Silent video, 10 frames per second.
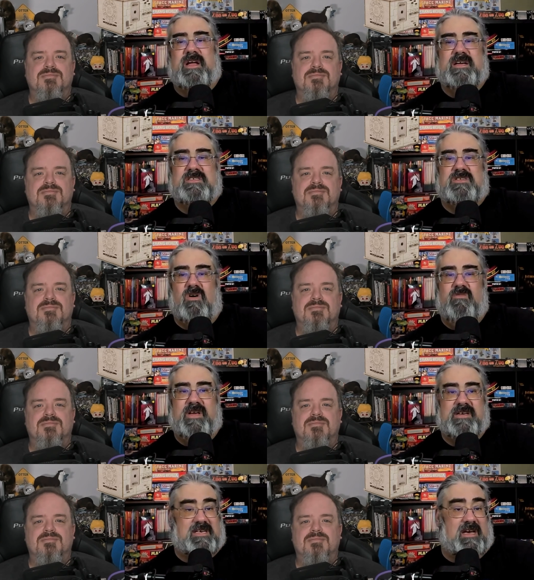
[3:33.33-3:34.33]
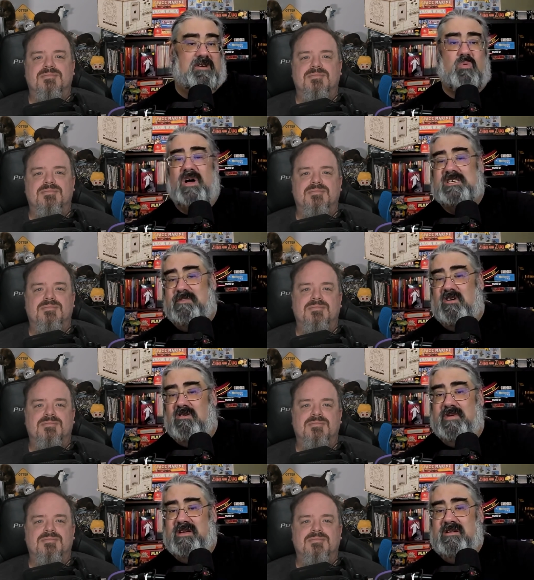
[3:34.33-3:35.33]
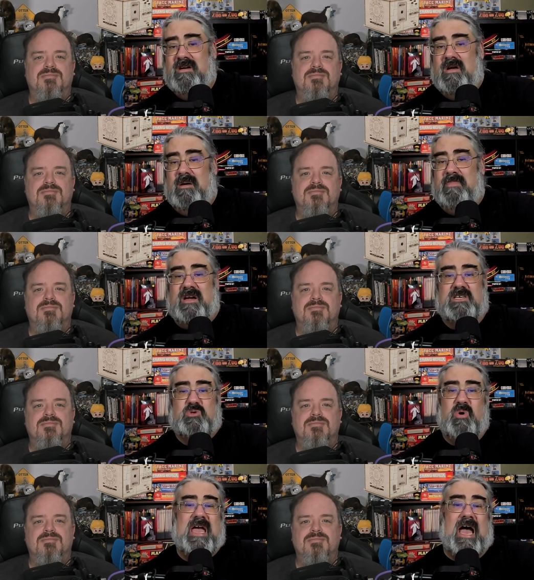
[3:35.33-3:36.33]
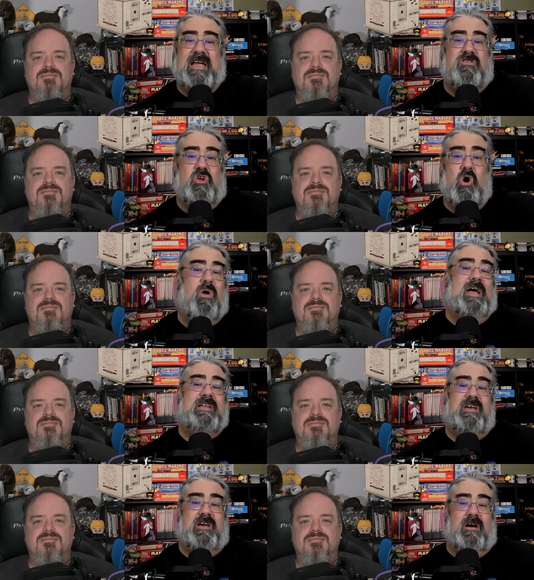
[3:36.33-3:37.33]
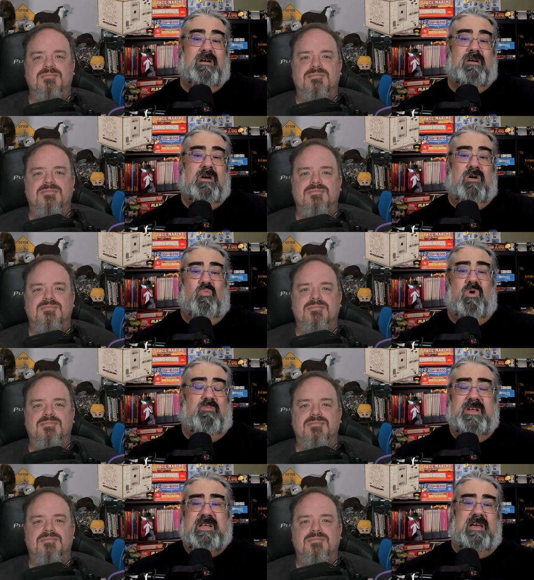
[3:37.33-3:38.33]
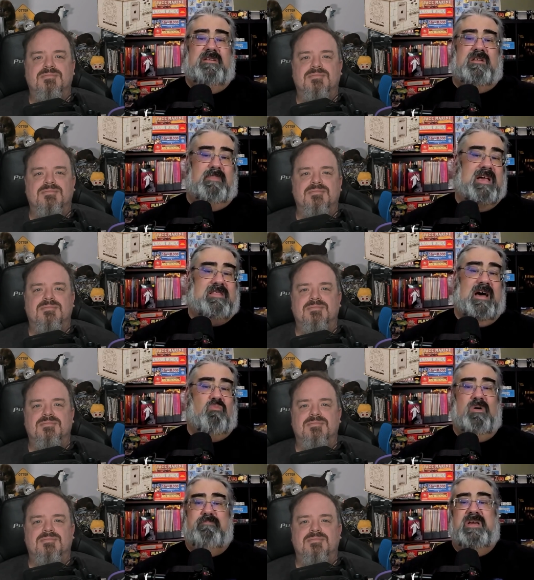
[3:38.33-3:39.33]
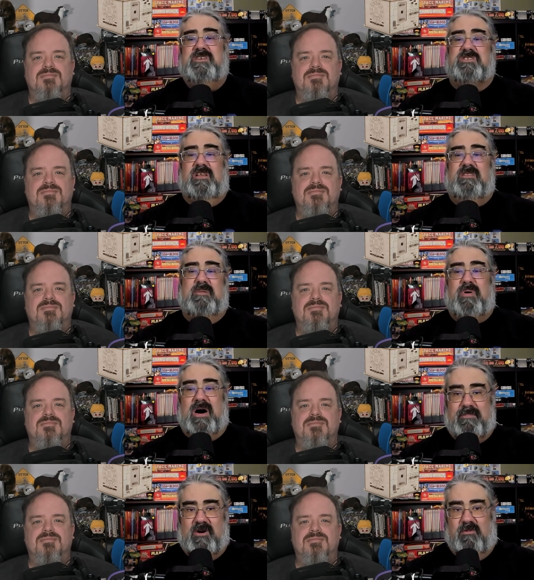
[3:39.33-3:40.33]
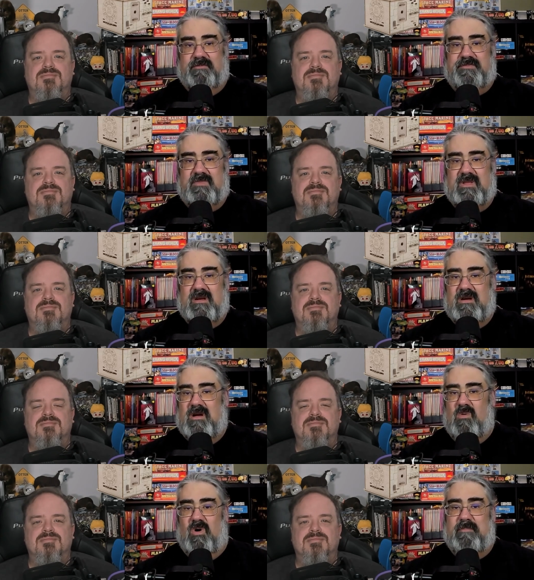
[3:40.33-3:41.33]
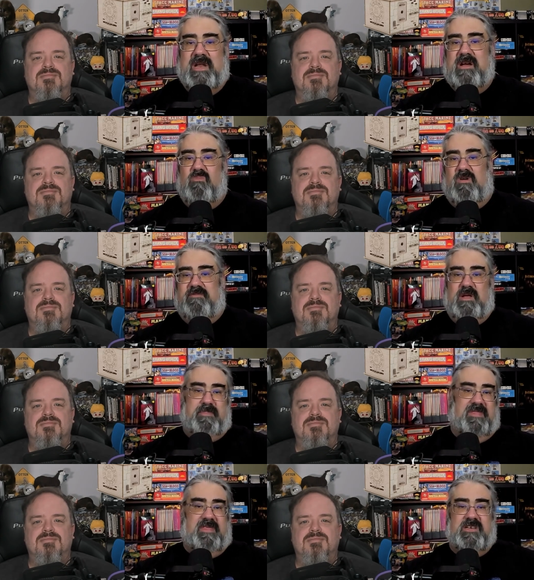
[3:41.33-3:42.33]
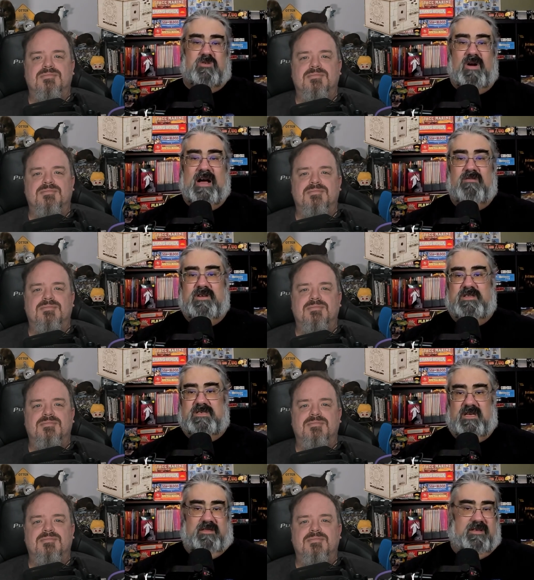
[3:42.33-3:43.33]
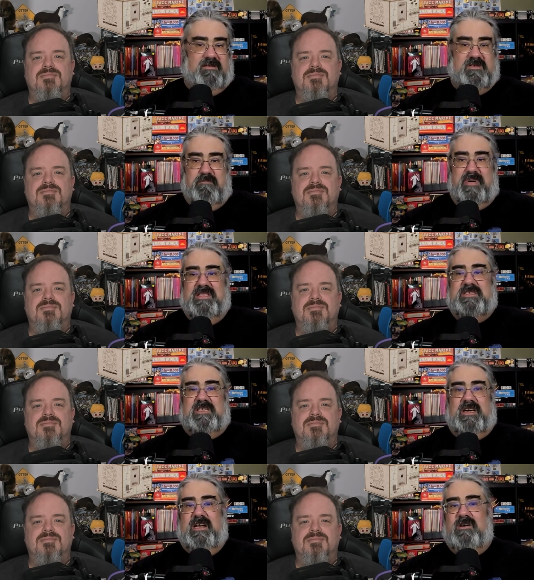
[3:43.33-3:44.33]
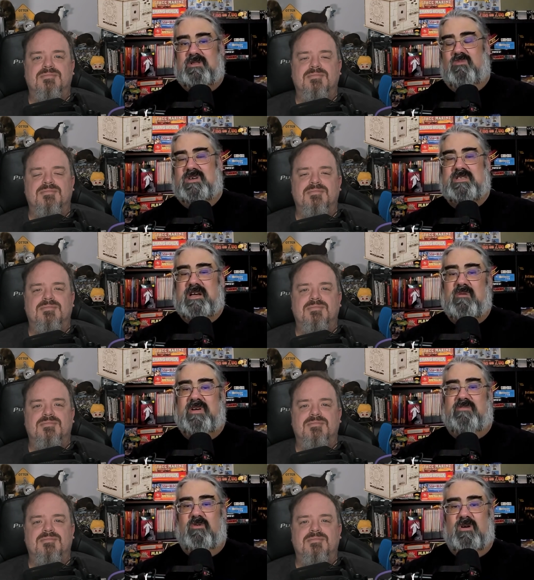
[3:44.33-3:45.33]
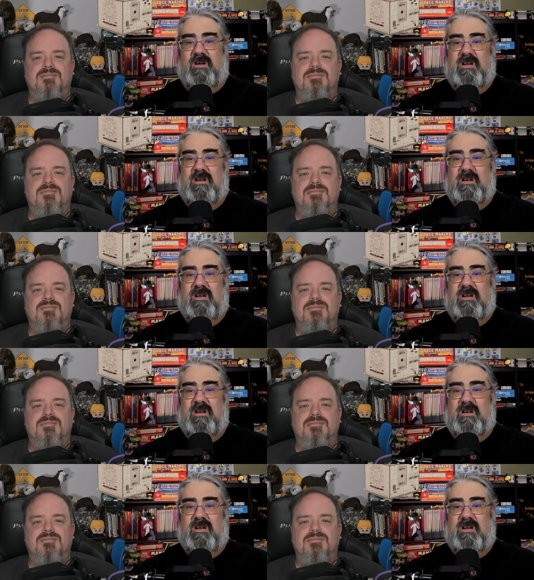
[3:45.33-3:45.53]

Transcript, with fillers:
Speaker 1: as solving, say, the Quest Pyramid, because we had no idea what we did to make that one piece suddenly pop out. One minute we're flipping things around and suddenly there's a bit sticking out that wasn't there before.